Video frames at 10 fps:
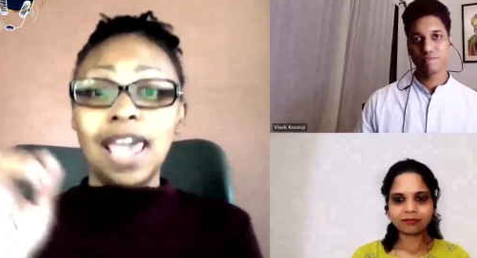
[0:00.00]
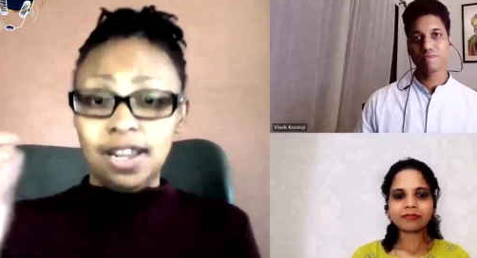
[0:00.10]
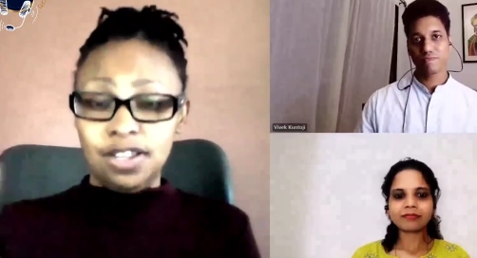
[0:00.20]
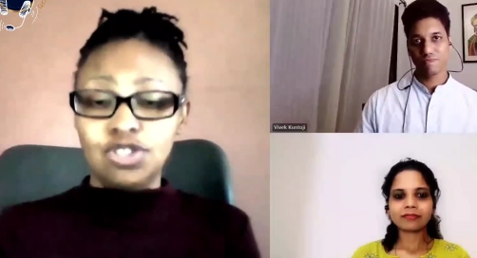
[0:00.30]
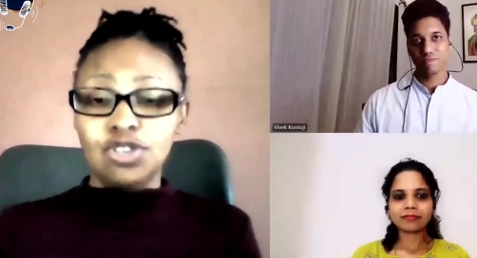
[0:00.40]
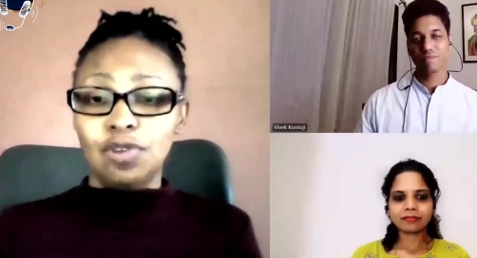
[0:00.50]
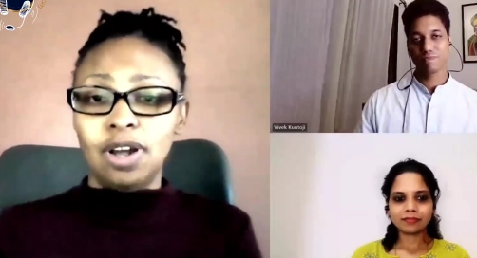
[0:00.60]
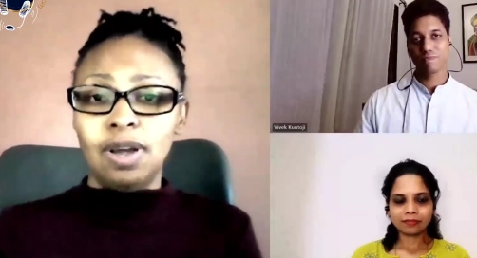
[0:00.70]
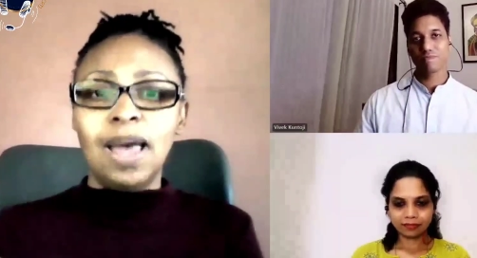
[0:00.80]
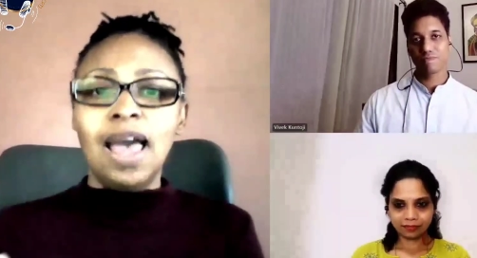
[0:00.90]
Speaker 1: and in
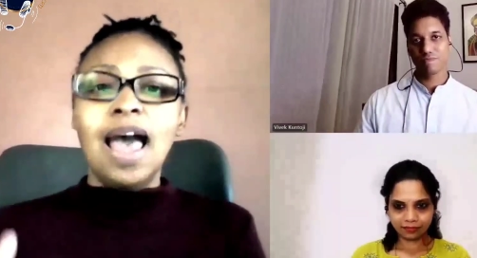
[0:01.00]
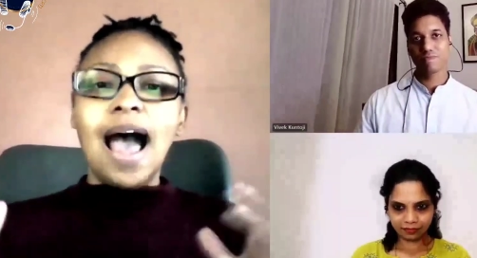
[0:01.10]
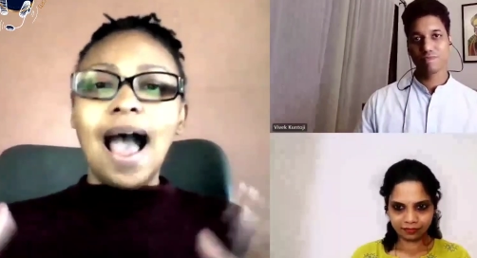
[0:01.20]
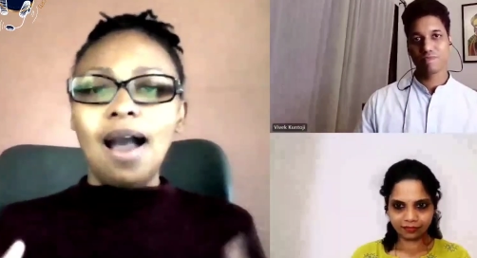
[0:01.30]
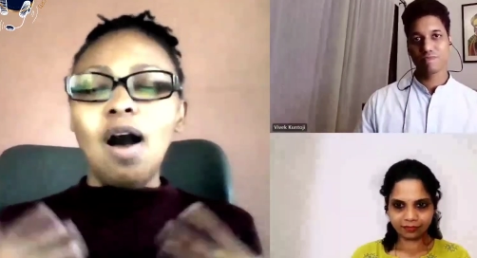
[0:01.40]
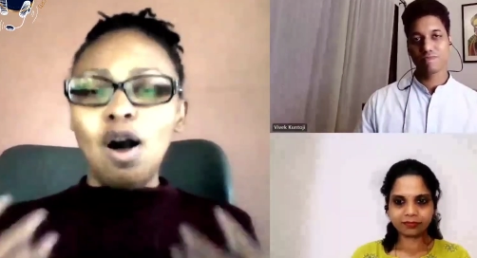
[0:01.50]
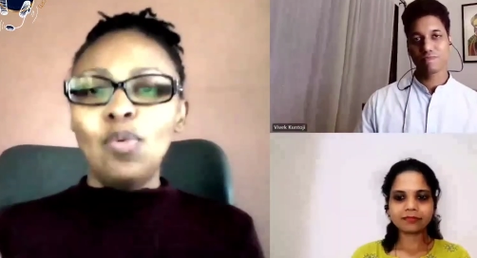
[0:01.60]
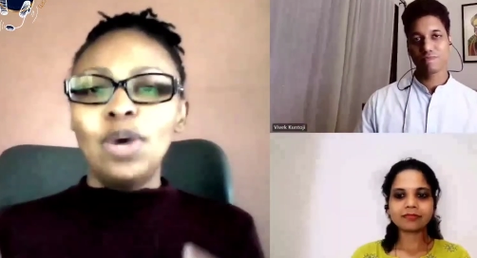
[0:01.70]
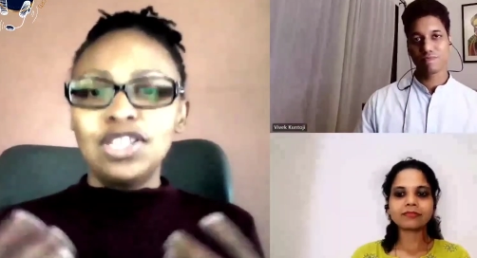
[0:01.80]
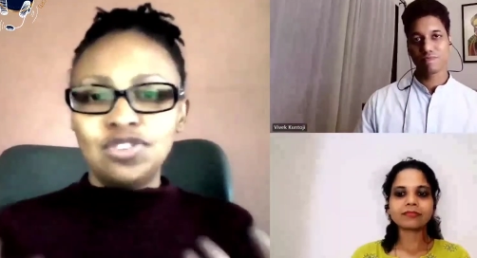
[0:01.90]
Scrum, I
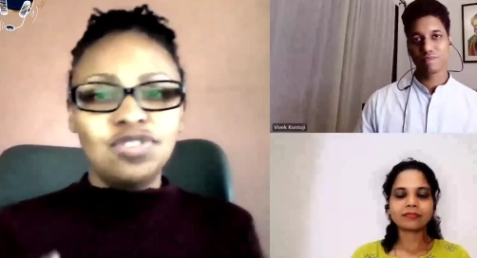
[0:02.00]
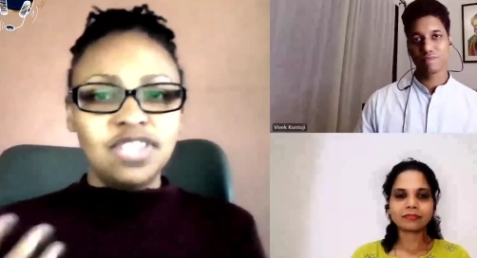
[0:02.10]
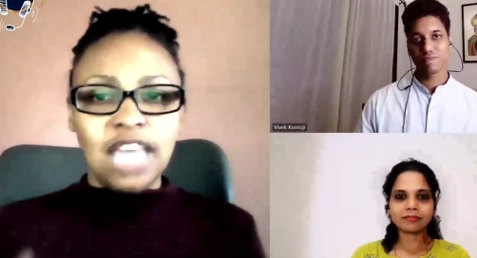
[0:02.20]
always use the